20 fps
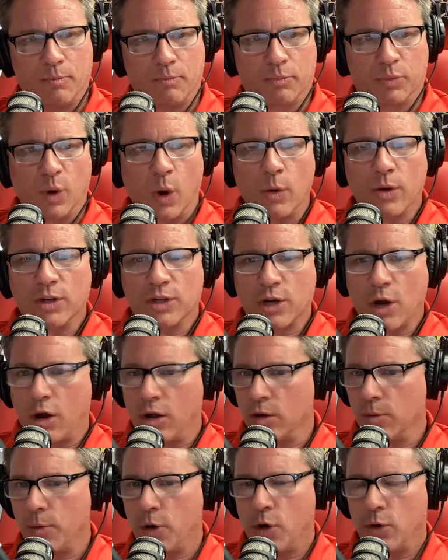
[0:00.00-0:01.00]
broke his
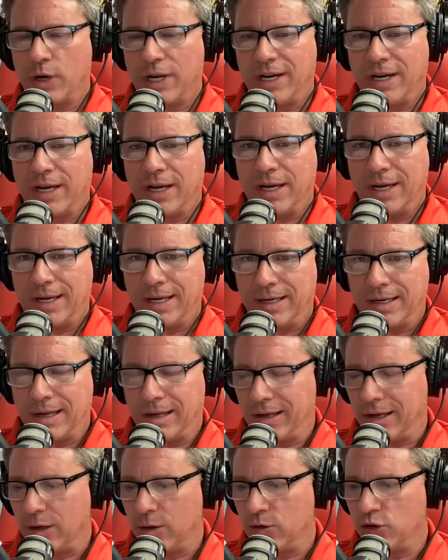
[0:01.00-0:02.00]
collarbone
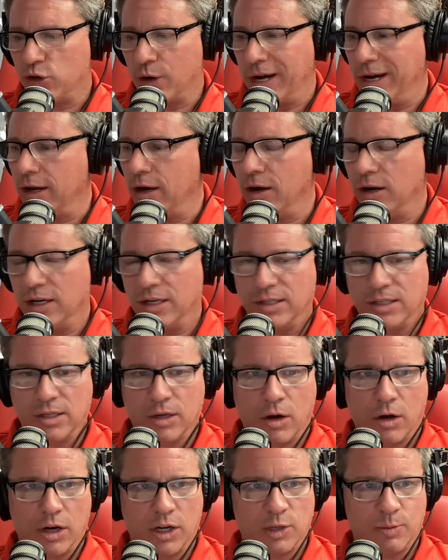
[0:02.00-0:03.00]
in training on
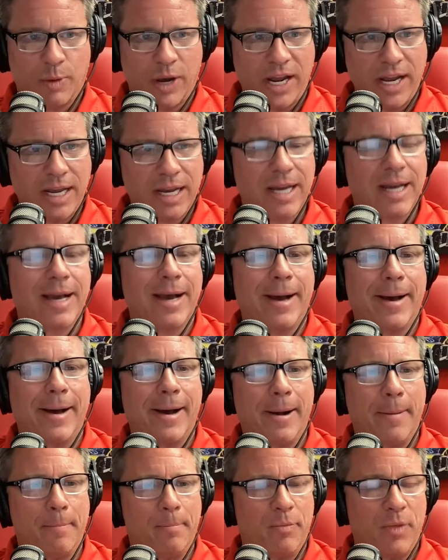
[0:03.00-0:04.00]
his bike.
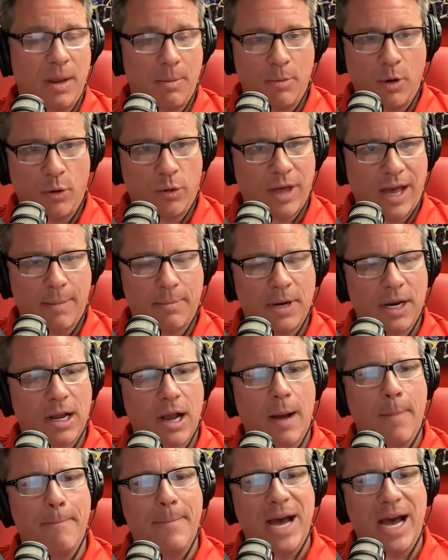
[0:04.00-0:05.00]
They both happened to
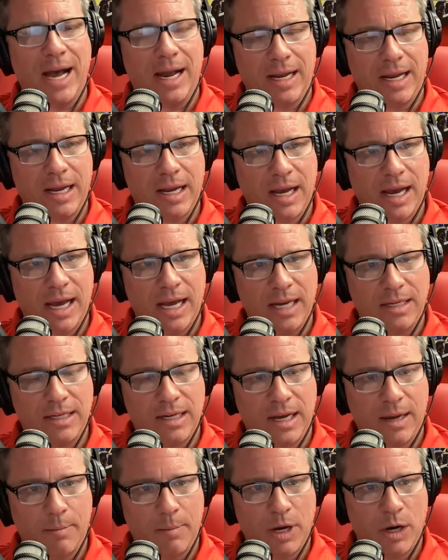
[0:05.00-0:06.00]
come back at
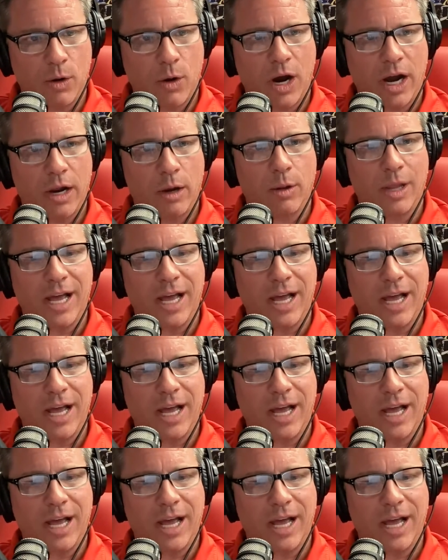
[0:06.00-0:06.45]
Mid-Ohio